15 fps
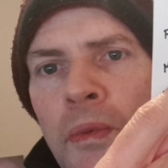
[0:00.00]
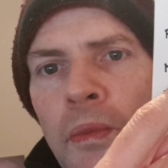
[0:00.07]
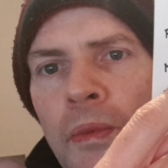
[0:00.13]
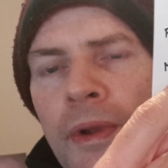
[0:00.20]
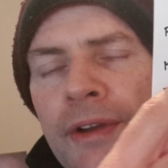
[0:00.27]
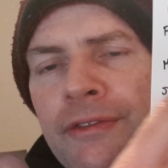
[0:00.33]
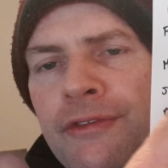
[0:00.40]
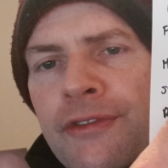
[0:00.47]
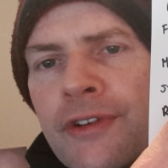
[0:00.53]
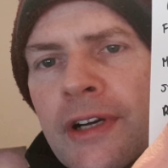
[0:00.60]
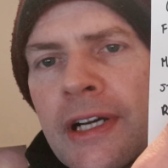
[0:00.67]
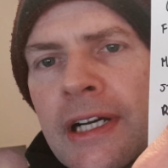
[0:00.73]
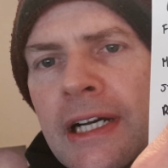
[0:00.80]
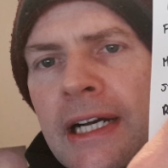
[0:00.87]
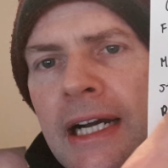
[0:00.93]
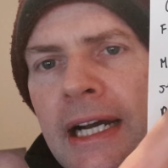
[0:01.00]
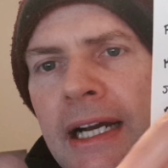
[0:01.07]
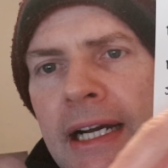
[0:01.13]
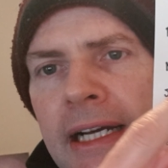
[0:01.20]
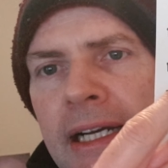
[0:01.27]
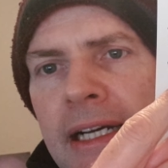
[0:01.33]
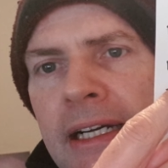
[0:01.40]
with
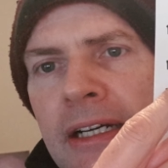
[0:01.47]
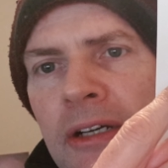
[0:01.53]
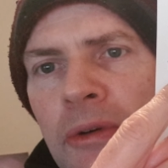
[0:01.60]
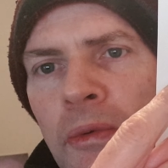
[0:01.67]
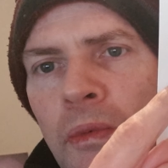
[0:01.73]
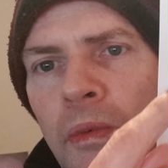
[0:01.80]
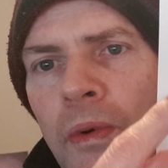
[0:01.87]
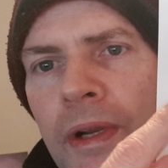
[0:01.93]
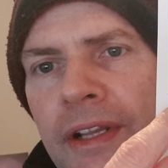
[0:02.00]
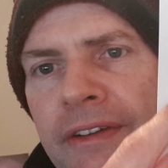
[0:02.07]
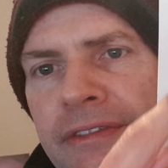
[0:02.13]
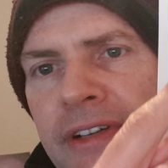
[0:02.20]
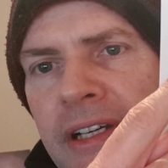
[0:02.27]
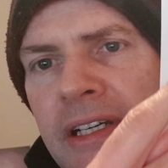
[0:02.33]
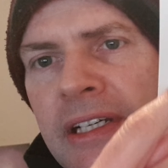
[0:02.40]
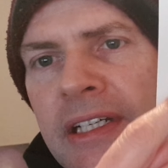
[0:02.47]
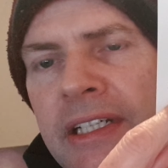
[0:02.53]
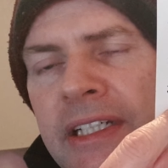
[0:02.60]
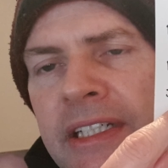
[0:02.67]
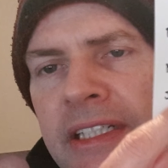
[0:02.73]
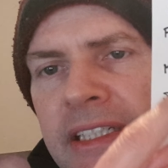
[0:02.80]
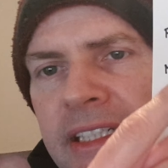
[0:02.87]
whatever
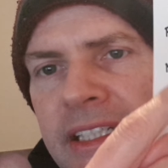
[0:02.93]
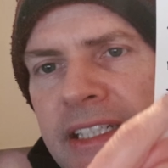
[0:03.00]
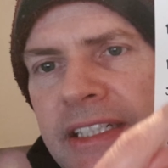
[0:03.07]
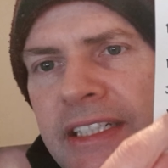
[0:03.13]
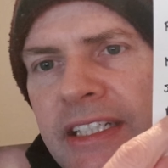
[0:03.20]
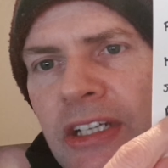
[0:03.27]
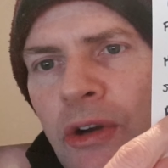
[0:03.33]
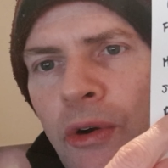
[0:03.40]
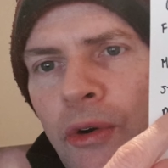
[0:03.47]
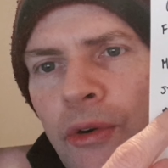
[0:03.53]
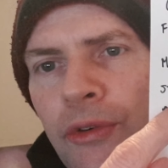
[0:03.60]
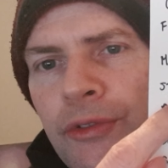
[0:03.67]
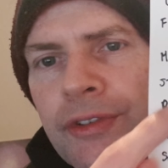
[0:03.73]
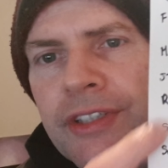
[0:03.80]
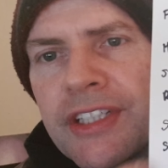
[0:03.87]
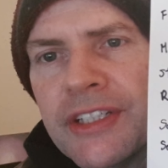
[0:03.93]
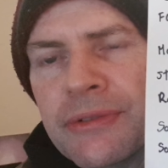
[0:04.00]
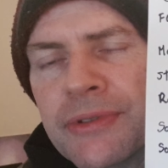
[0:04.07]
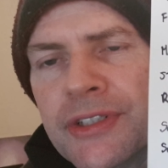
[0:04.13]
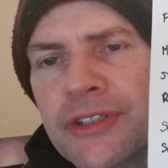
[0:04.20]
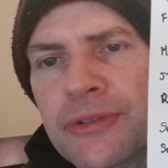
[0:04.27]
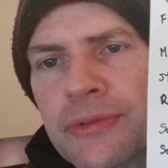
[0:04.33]
the ending of the
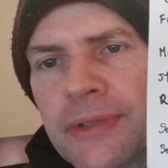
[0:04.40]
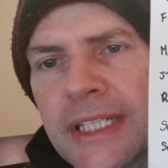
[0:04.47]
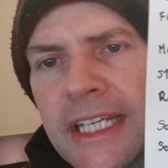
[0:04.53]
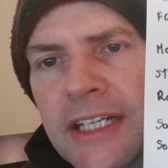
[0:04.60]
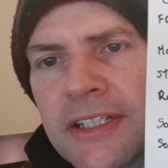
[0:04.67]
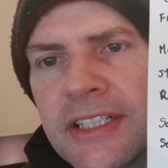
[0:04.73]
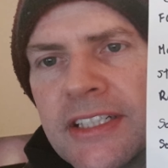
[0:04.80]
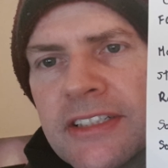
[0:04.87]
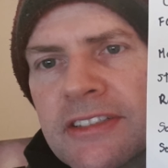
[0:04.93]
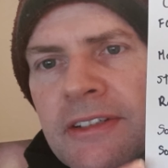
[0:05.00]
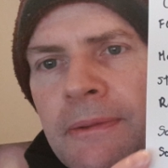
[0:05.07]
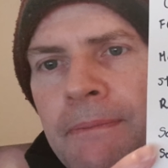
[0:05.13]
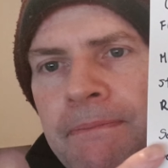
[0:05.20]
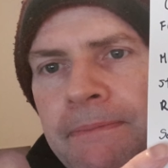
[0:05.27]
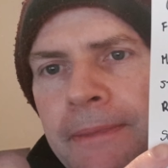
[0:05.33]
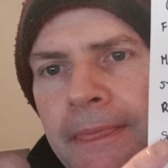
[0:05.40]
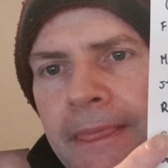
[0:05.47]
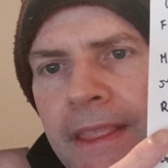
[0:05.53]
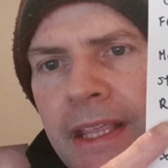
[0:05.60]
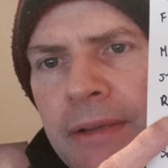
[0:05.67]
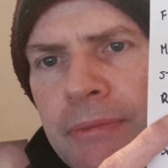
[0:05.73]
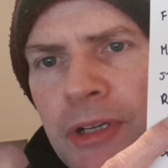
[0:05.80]
original noun is.
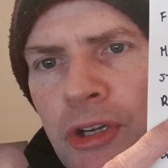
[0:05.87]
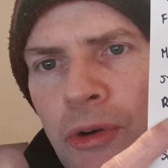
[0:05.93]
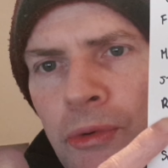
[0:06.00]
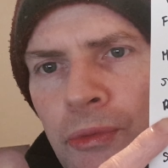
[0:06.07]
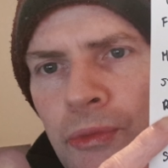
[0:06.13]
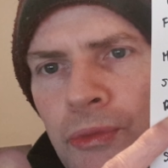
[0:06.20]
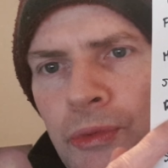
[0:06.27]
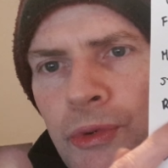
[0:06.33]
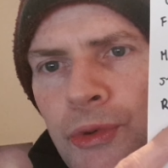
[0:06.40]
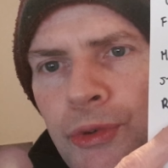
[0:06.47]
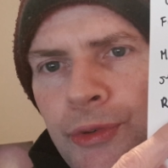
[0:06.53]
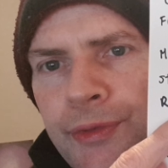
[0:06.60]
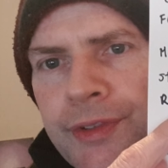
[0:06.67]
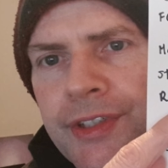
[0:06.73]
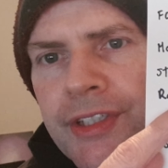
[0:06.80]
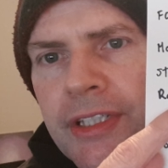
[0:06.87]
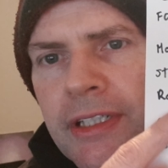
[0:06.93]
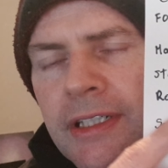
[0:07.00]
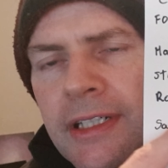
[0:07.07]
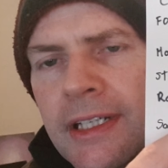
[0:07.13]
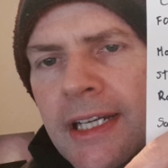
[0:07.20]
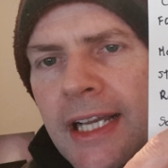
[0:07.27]
Then we've got roofs
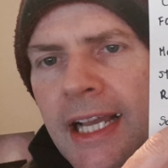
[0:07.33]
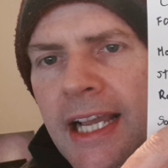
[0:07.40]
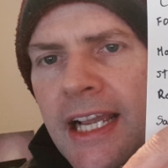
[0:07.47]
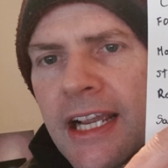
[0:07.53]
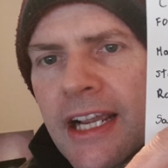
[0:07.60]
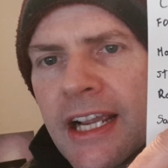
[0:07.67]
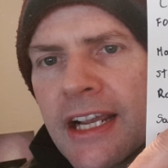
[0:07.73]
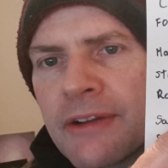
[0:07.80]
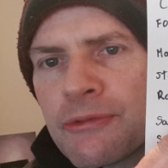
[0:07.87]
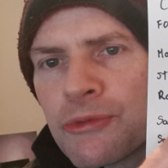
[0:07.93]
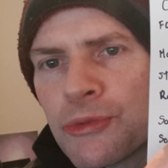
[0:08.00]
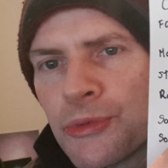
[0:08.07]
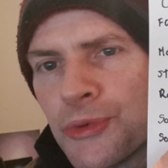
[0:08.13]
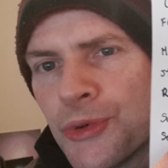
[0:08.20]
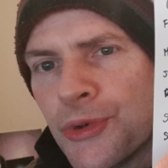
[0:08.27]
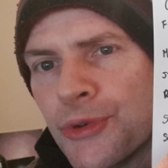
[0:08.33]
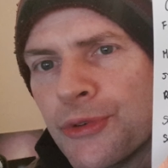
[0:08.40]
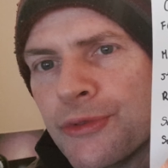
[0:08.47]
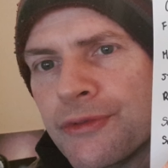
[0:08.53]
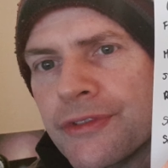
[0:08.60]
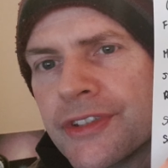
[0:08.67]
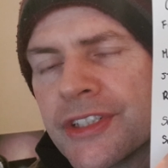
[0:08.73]
and
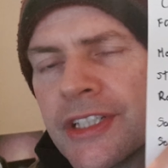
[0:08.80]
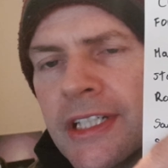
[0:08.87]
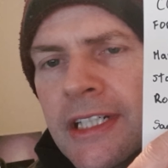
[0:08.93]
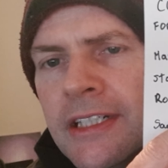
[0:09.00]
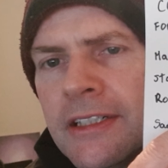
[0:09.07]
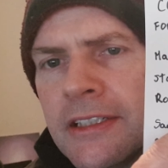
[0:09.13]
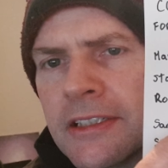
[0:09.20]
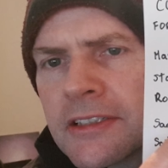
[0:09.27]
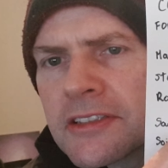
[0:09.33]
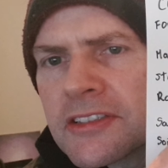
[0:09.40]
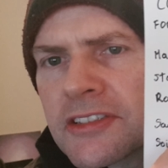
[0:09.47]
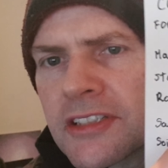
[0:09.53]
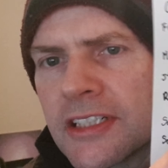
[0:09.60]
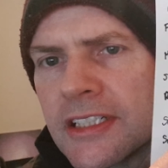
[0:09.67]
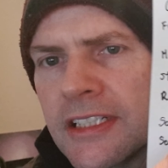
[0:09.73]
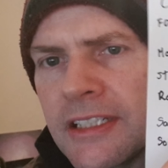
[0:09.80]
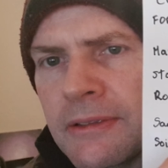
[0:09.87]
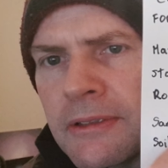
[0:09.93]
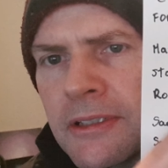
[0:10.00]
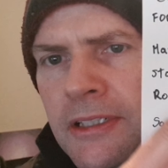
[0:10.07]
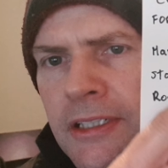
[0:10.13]
roofs. You can see the